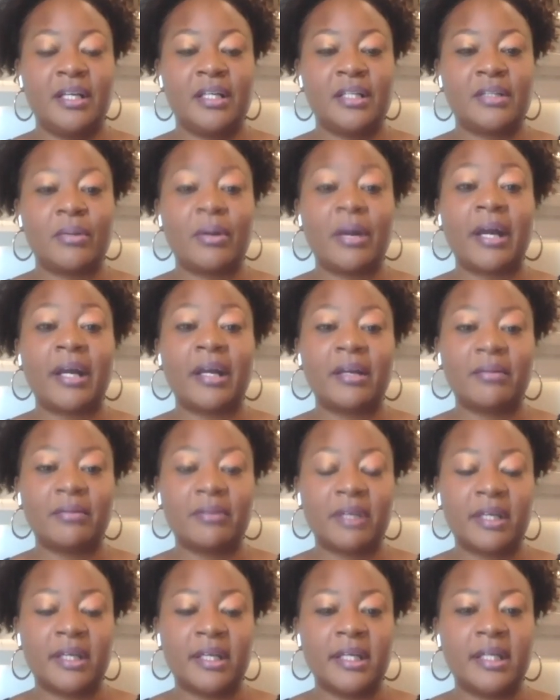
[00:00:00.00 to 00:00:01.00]
So I
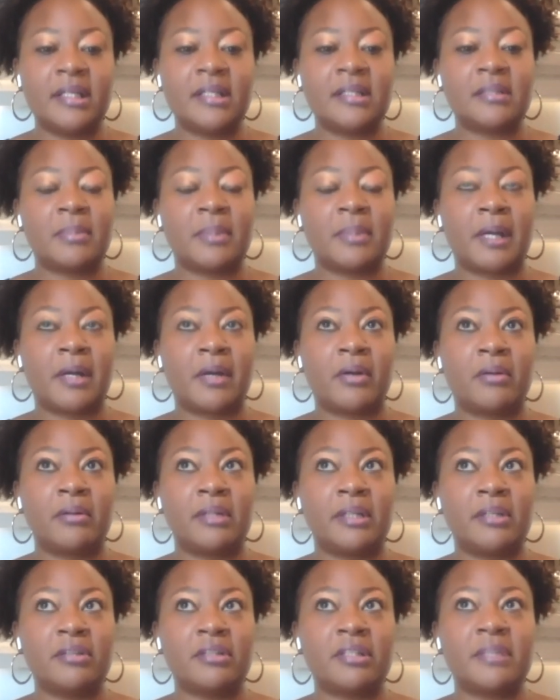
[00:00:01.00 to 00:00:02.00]
agree. It is about
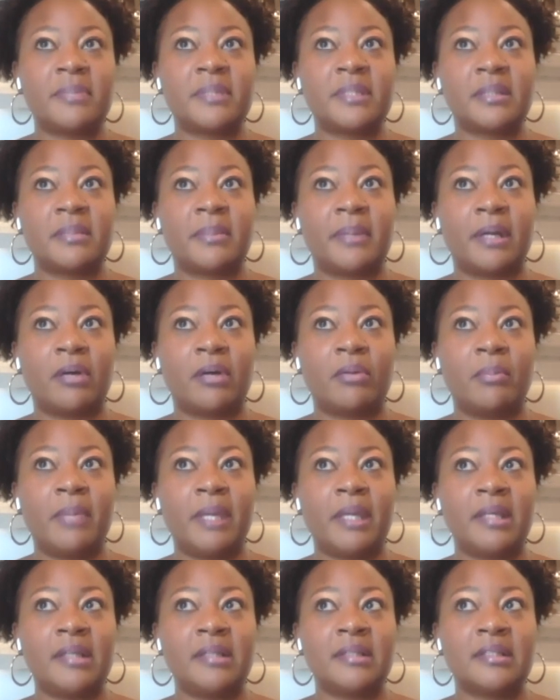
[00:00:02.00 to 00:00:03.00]
leadership is about
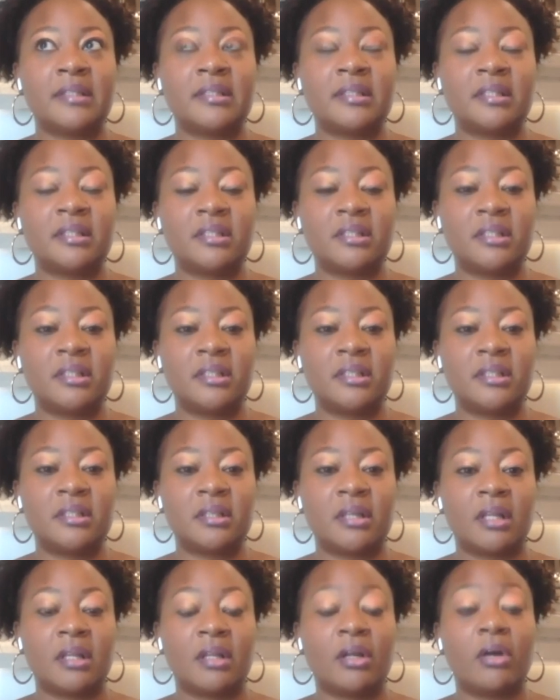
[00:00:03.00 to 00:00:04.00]
making decisions
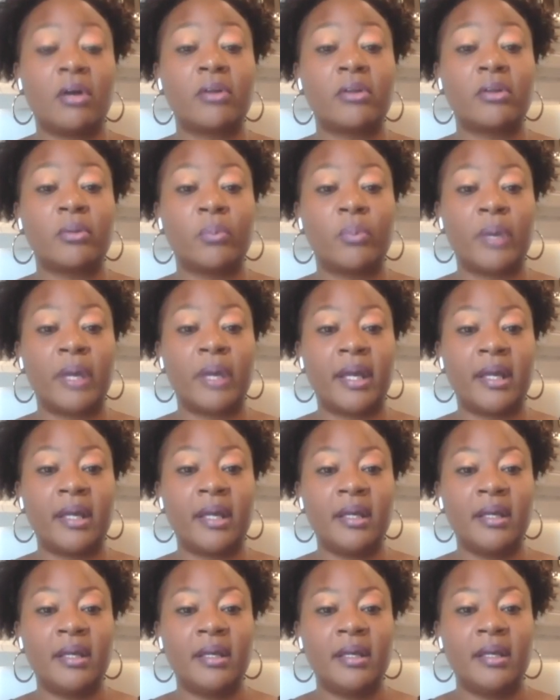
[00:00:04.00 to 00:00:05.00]
along the
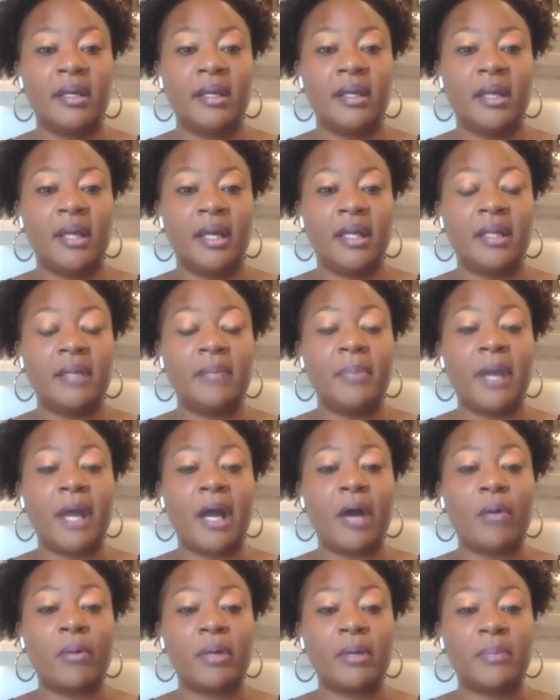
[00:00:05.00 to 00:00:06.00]
way and
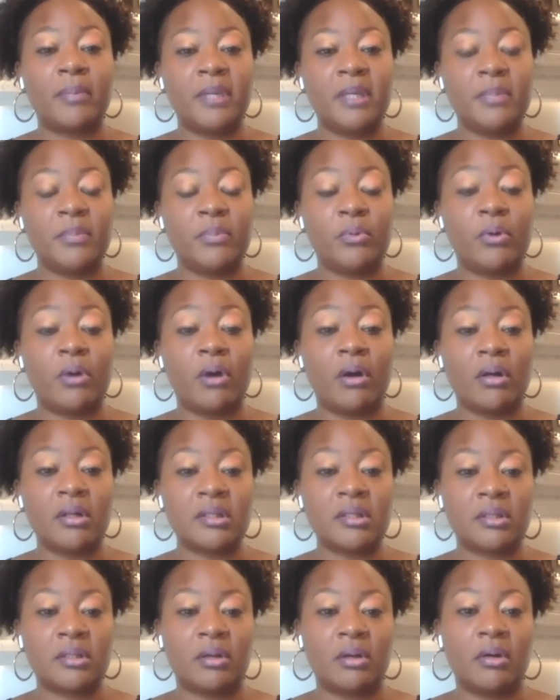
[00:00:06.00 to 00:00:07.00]
empowering people
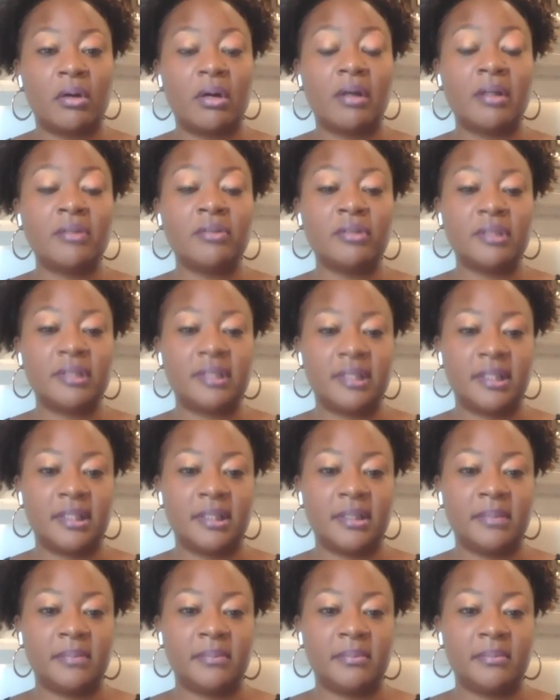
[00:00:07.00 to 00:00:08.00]
also on your
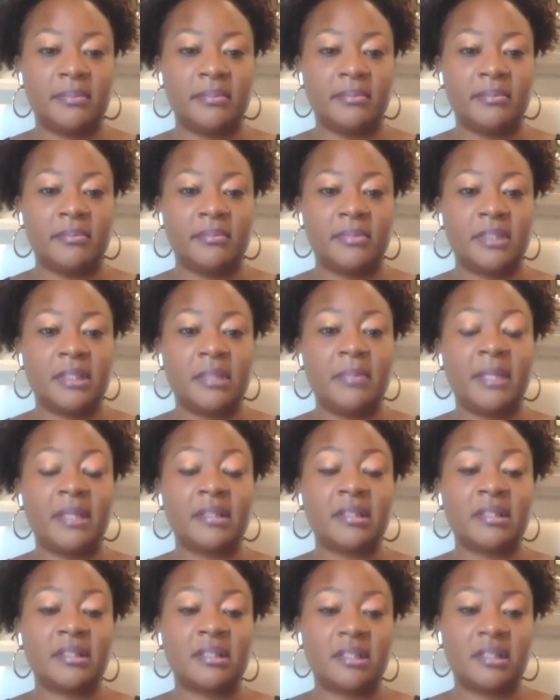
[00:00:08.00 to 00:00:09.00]
team to make
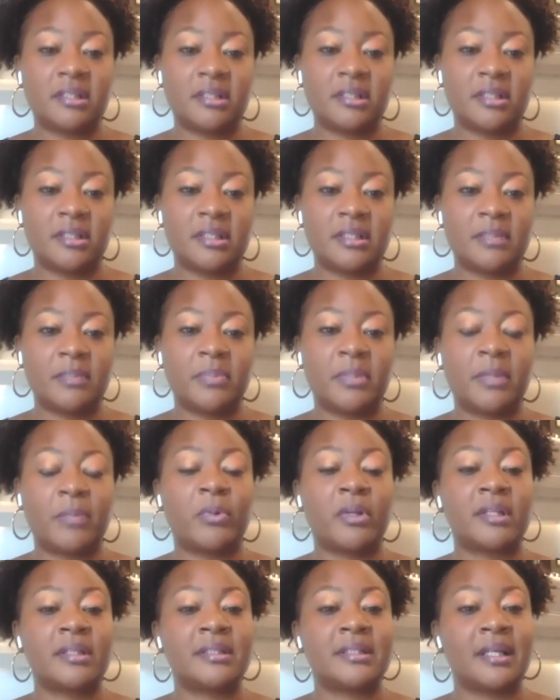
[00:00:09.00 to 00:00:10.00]
decisions, but
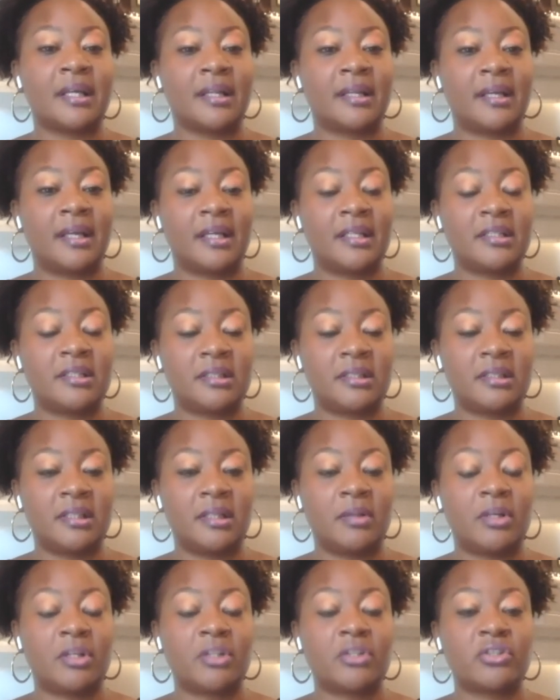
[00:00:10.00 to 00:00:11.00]
with delegation
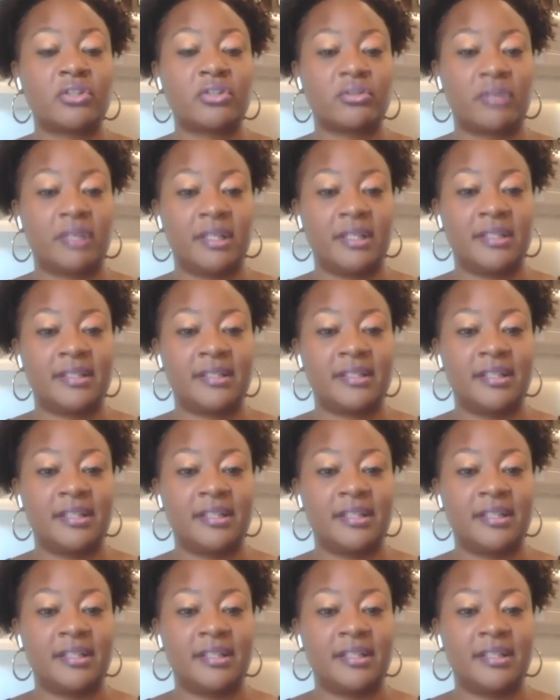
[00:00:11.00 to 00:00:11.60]
constraints